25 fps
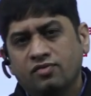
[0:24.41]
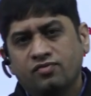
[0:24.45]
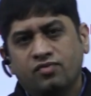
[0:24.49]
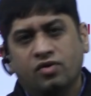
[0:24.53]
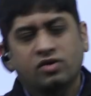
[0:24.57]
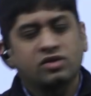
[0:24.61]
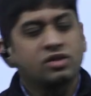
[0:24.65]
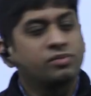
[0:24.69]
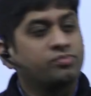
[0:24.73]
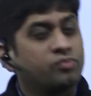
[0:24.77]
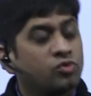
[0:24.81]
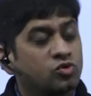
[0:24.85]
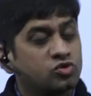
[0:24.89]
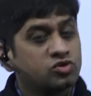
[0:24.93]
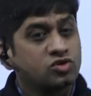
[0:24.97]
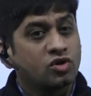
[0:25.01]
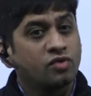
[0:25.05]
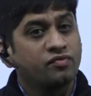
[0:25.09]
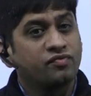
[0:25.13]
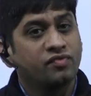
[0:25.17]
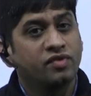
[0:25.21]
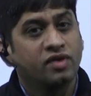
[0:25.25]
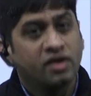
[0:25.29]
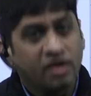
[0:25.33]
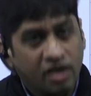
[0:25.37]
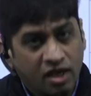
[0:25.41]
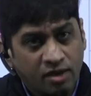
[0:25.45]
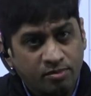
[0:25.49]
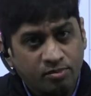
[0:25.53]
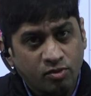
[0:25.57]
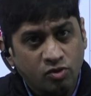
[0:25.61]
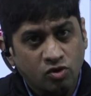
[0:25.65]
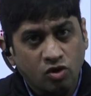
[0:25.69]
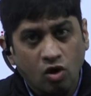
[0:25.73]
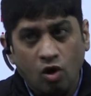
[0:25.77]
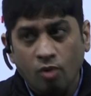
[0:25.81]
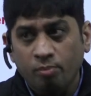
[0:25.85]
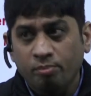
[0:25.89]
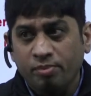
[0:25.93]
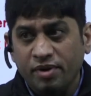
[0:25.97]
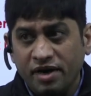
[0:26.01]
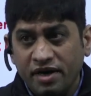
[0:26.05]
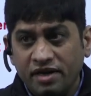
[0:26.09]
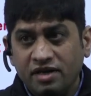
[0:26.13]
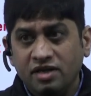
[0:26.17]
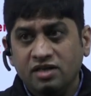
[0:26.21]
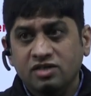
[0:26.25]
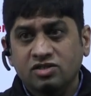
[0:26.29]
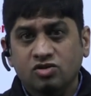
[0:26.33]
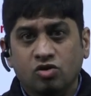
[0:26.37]
for the post of airport
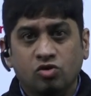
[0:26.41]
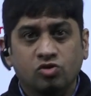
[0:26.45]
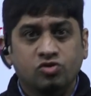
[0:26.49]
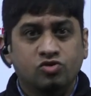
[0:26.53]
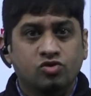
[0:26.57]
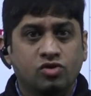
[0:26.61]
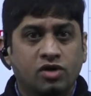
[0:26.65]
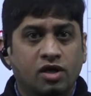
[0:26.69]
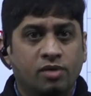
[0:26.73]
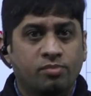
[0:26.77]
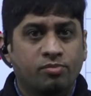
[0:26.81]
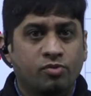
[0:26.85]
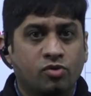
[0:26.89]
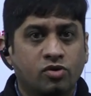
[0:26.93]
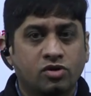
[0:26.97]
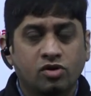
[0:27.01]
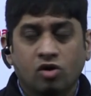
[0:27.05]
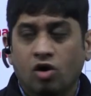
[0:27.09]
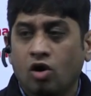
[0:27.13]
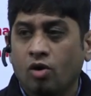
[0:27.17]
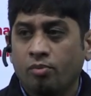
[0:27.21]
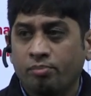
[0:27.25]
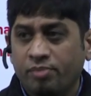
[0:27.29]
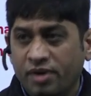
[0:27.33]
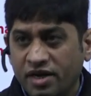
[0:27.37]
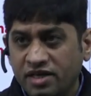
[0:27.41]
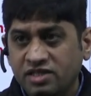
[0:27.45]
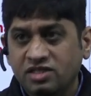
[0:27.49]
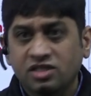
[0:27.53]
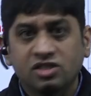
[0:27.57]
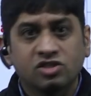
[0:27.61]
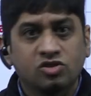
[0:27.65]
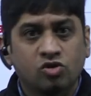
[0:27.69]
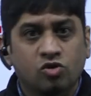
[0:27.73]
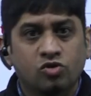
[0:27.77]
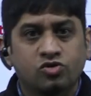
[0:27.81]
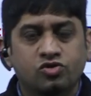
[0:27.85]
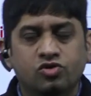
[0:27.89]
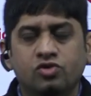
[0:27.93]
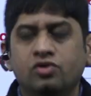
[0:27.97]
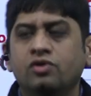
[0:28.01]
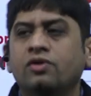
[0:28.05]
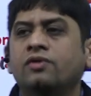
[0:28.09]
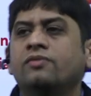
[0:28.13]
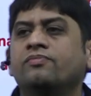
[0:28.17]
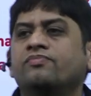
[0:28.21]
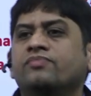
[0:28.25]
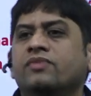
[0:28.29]
operators also, airport operations also.